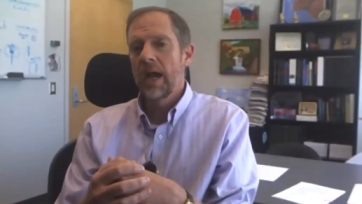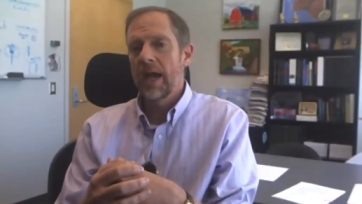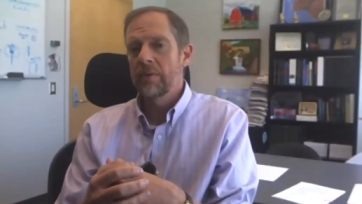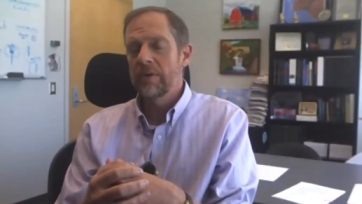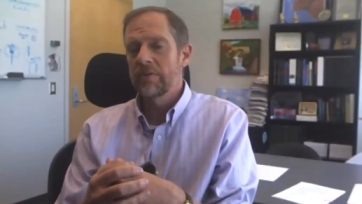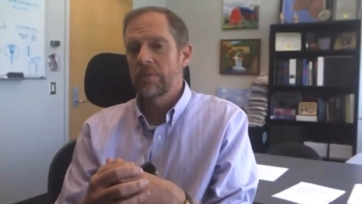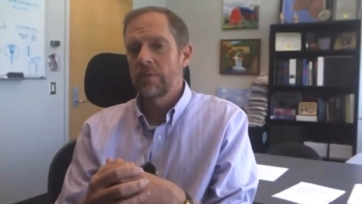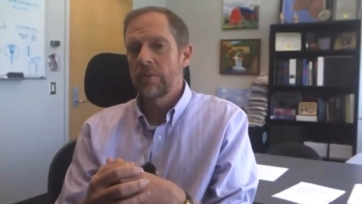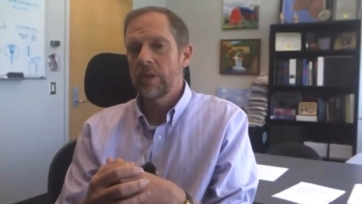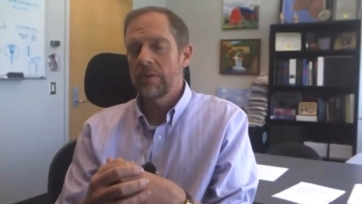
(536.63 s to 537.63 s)
And we've
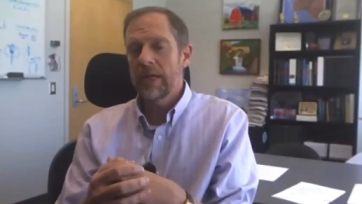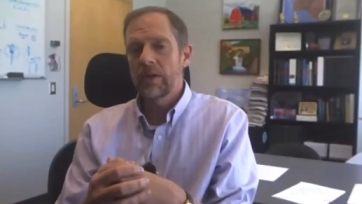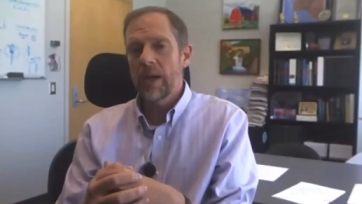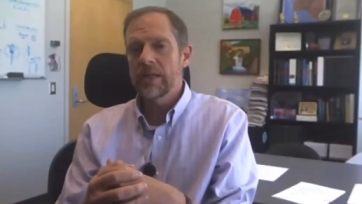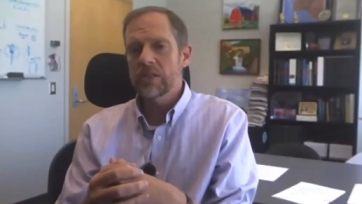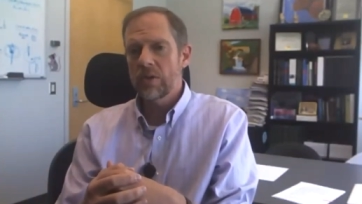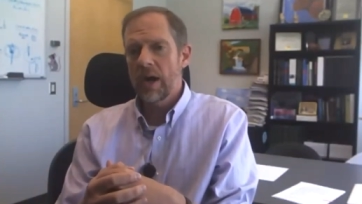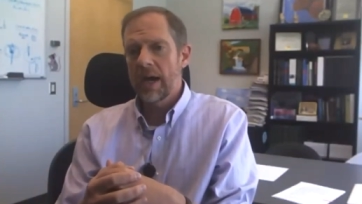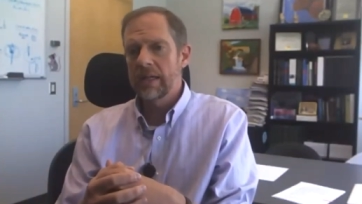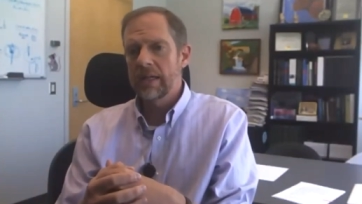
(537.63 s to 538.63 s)
really made great
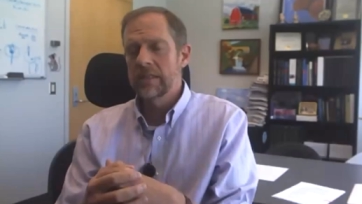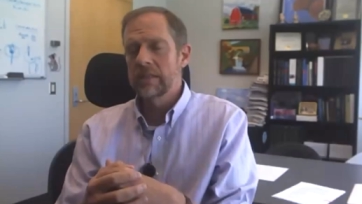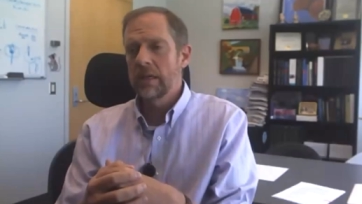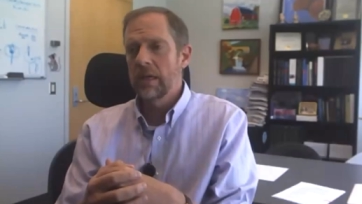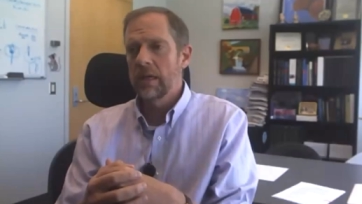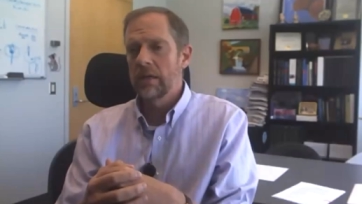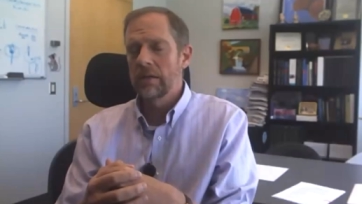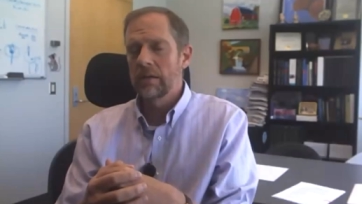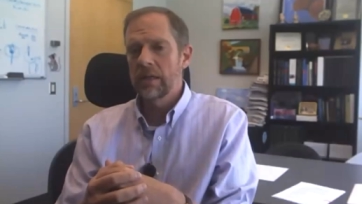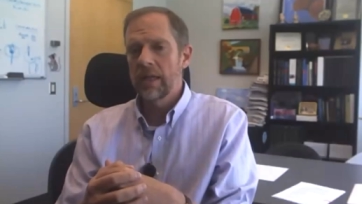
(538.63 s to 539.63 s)
strides
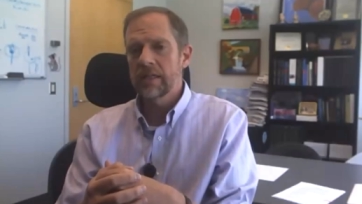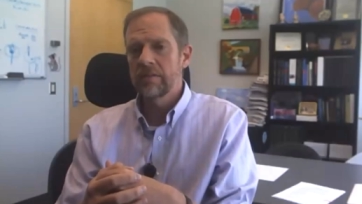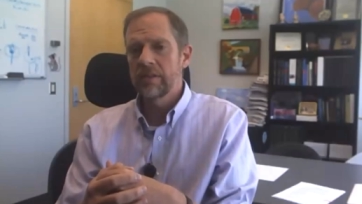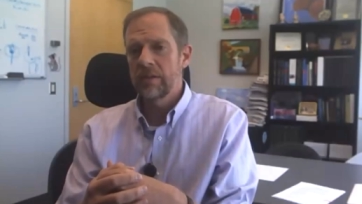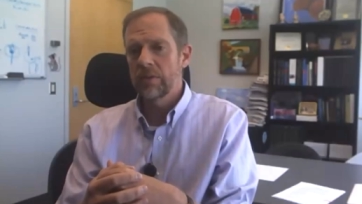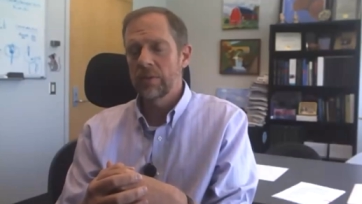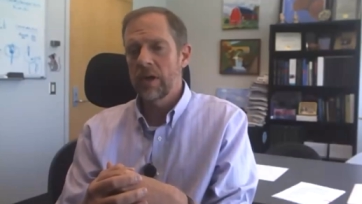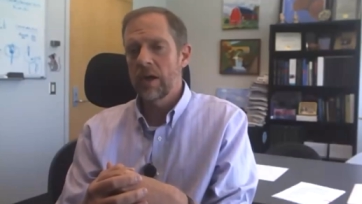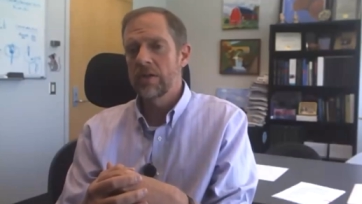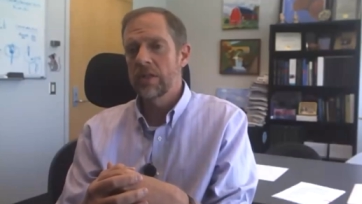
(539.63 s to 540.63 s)
uh, collectively with
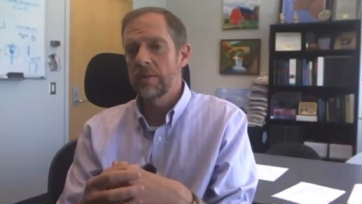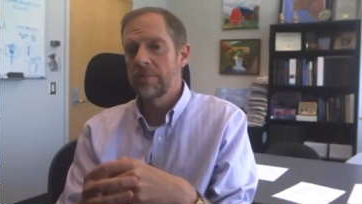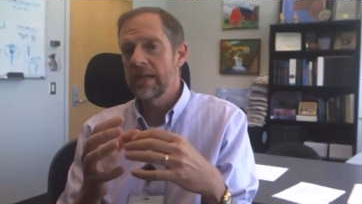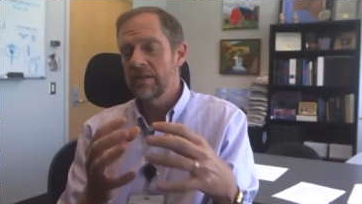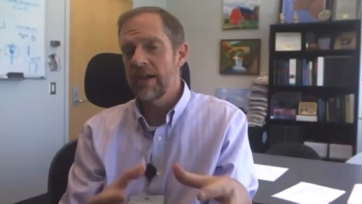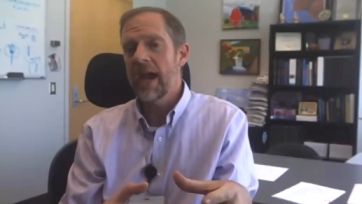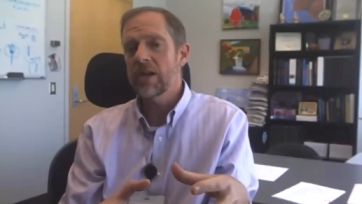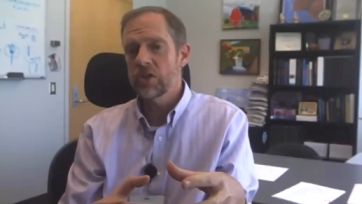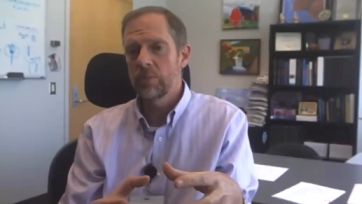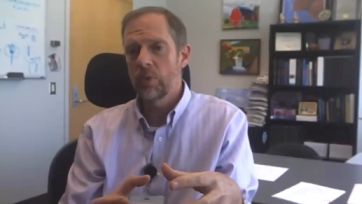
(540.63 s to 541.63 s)
regard to the
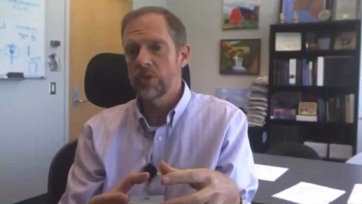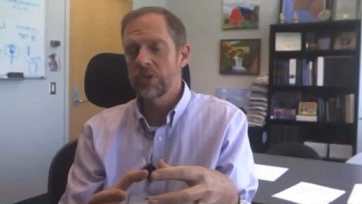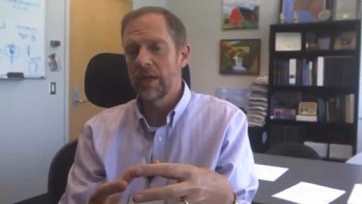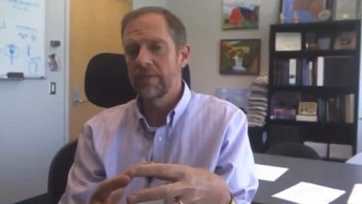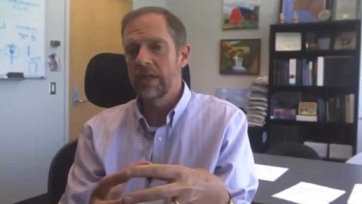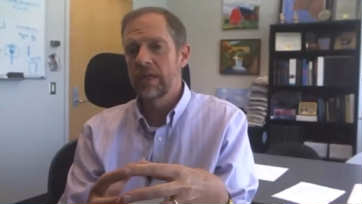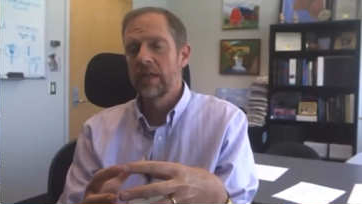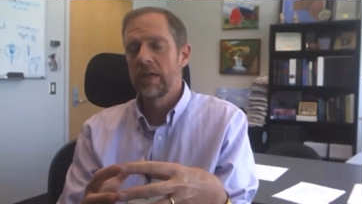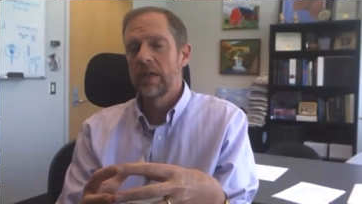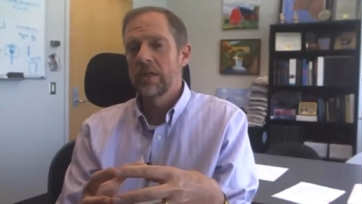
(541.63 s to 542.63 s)
manufacture portion of it,
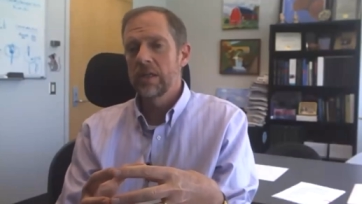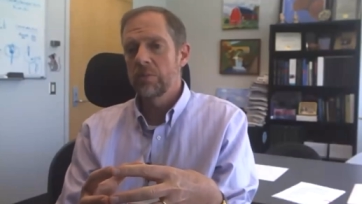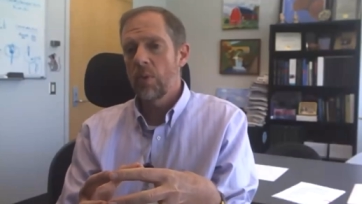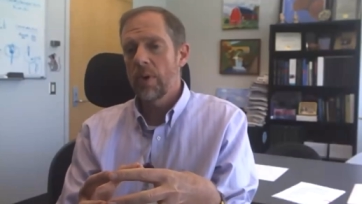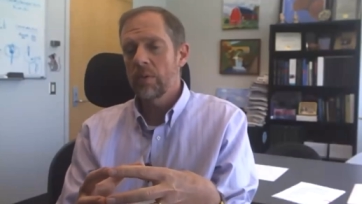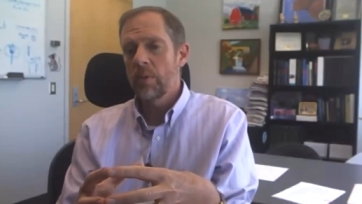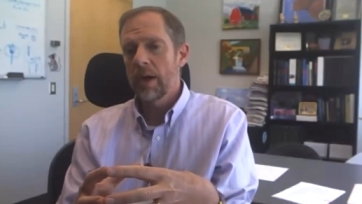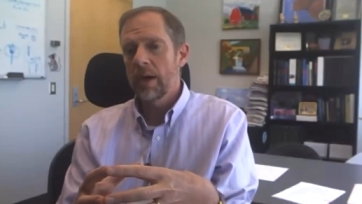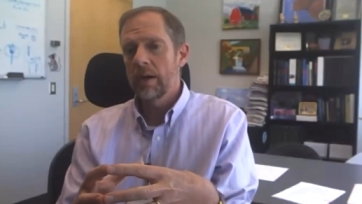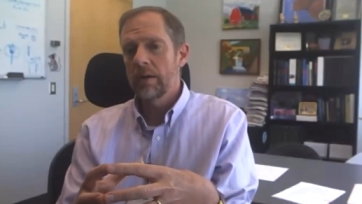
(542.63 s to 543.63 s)
to the point
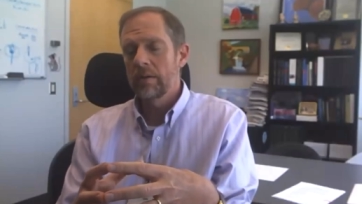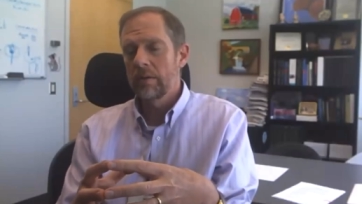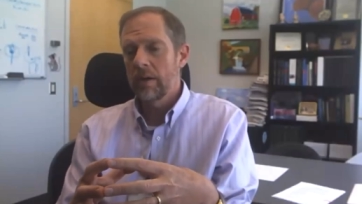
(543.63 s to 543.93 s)
where